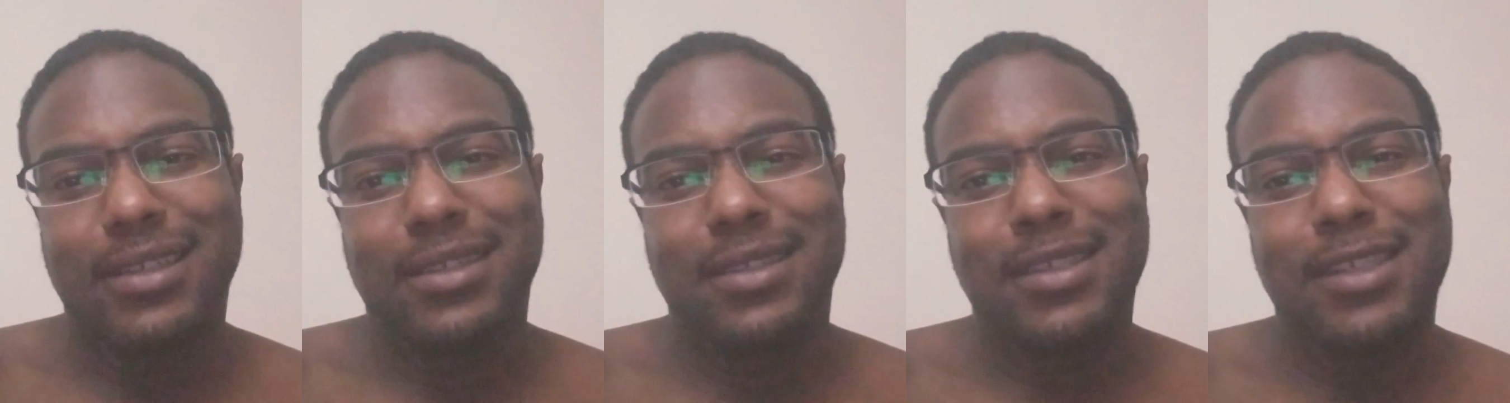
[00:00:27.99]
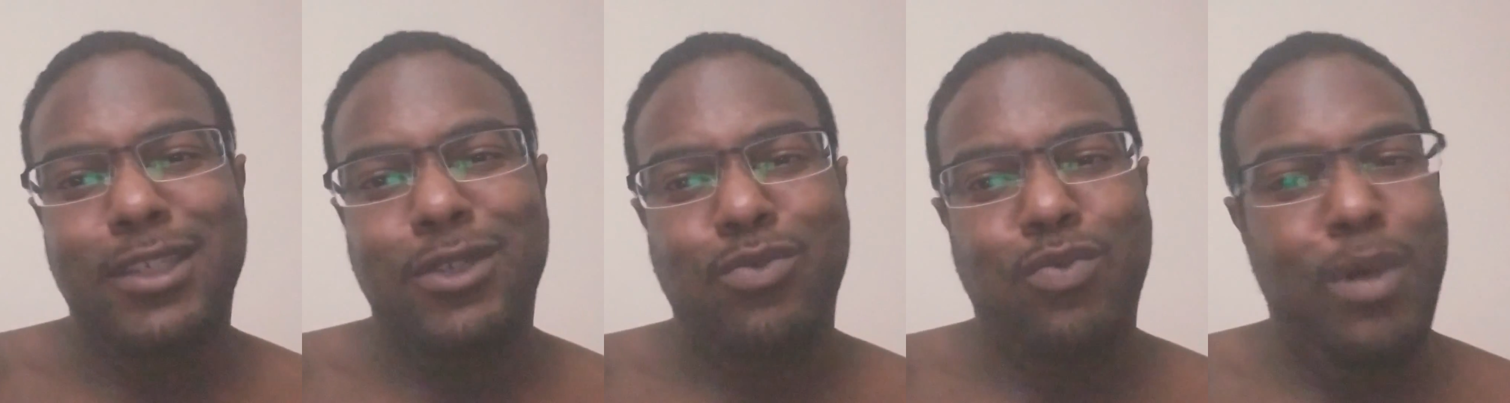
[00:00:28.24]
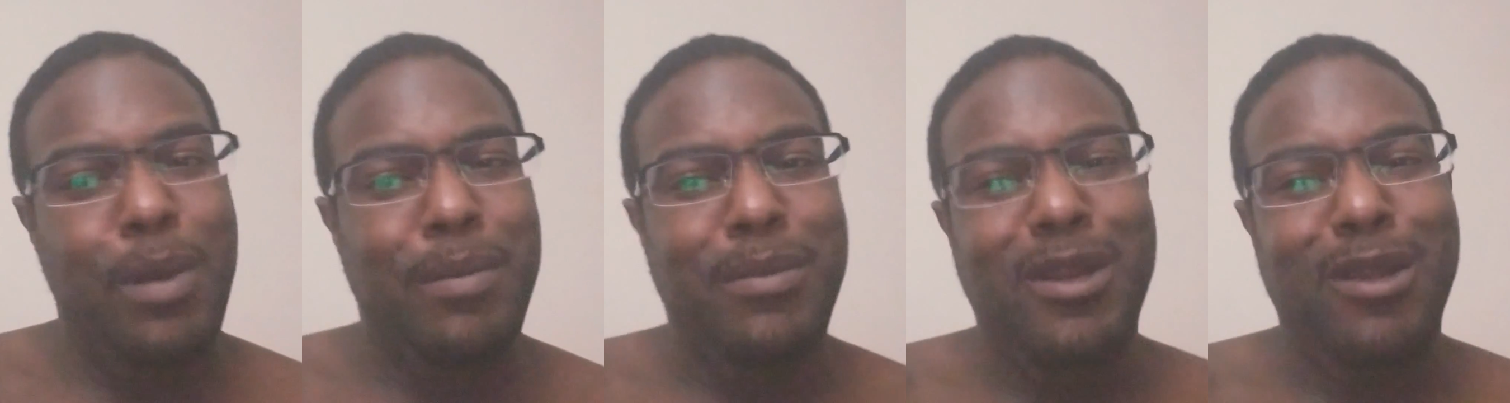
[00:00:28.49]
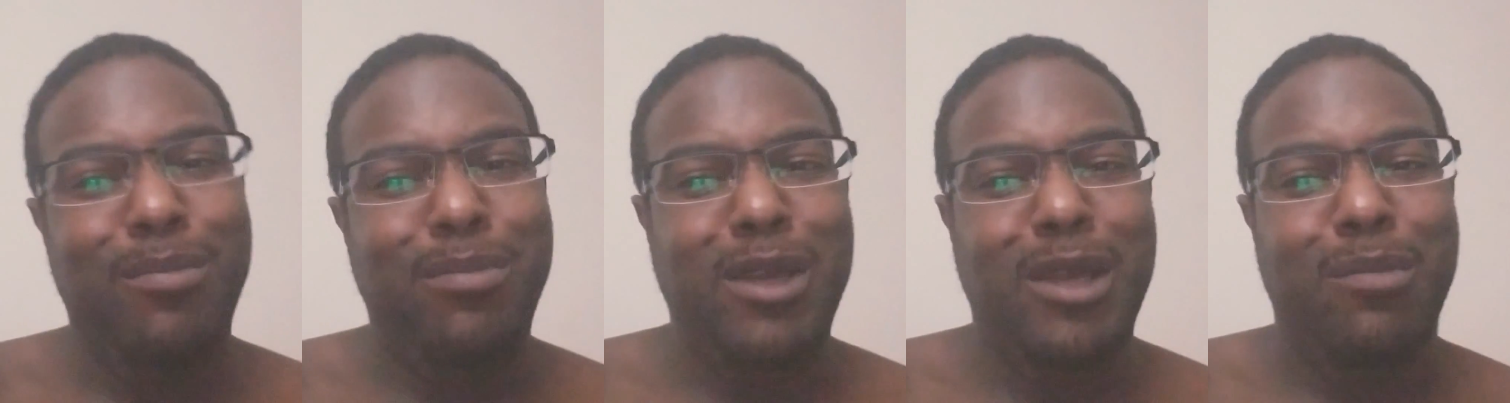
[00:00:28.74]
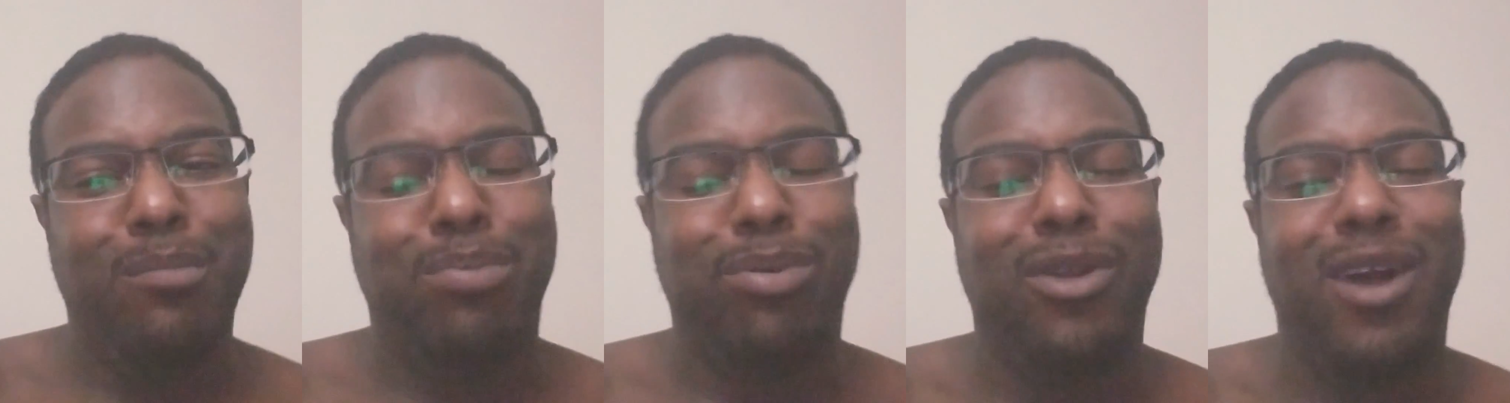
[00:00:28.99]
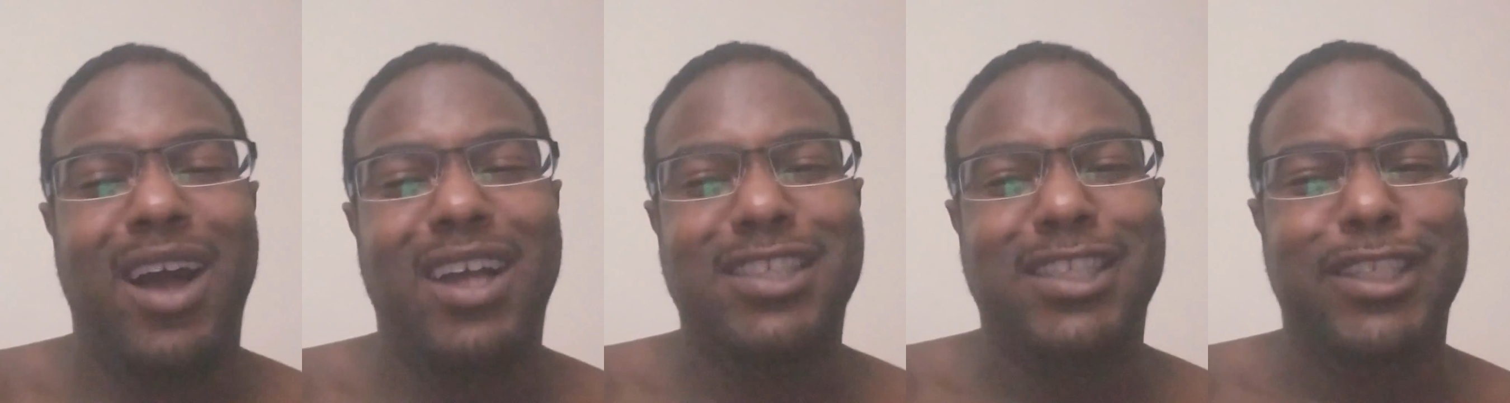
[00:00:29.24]
These women are being
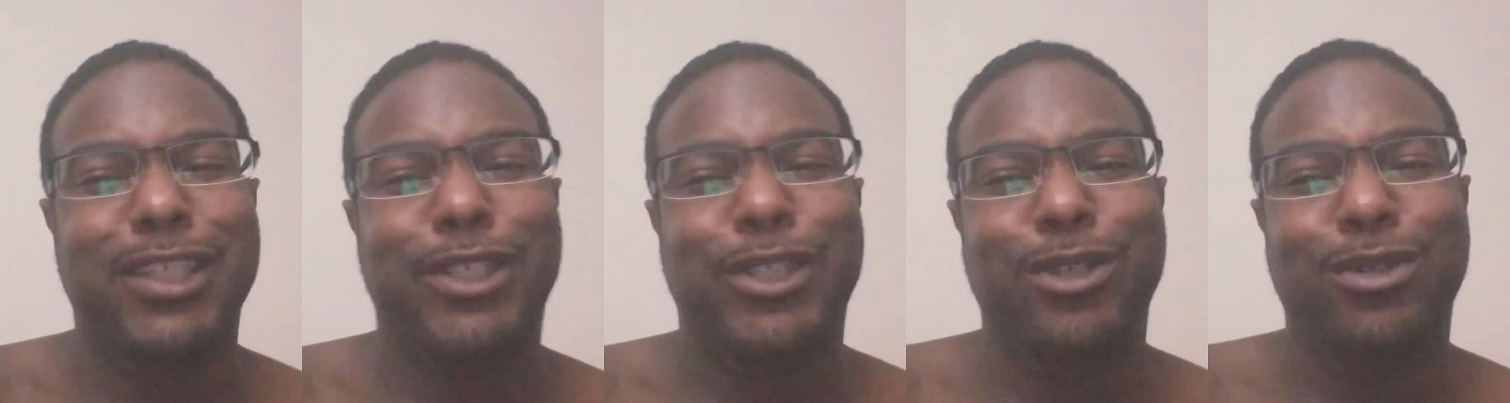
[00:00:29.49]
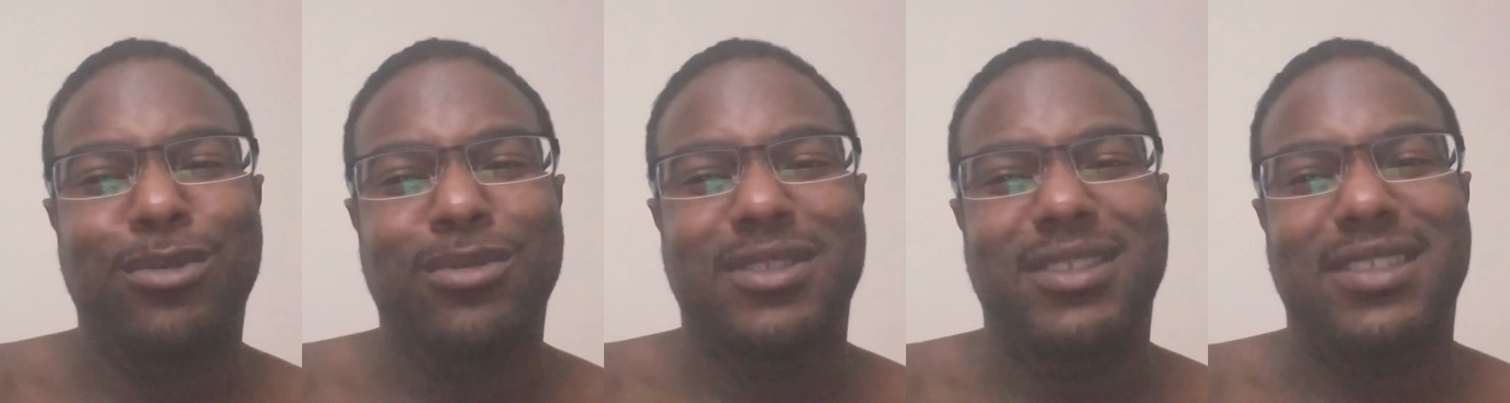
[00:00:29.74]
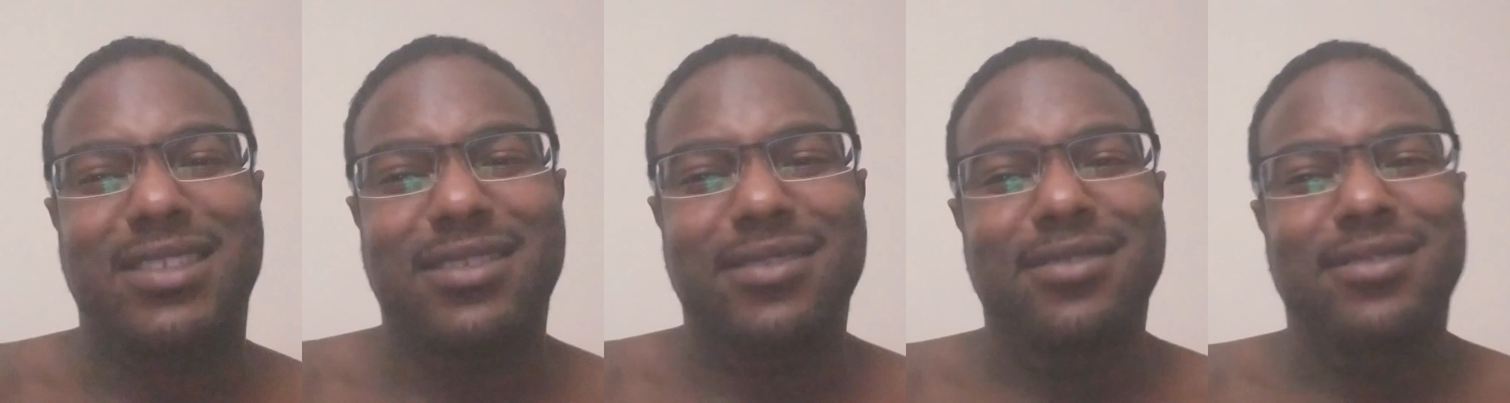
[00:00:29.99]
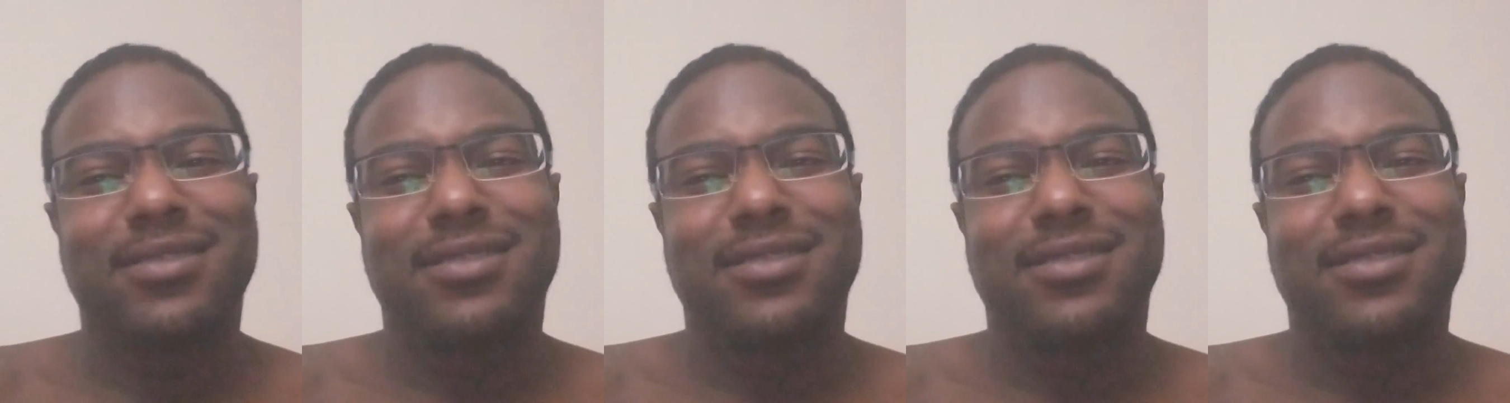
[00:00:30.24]
prostitutes.